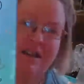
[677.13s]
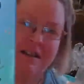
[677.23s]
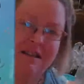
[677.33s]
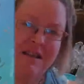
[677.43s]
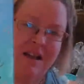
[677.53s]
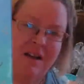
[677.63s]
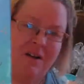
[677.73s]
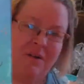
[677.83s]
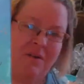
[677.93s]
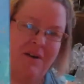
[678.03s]

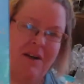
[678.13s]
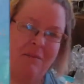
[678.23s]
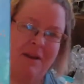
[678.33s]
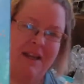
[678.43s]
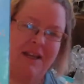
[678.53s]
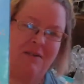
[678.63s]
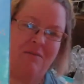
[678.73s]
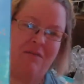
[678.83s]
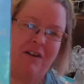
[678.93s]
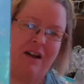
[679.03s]
So, and making them
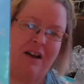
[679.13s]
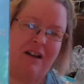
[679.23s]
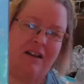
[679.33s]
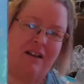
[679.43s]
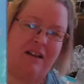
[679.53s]
fun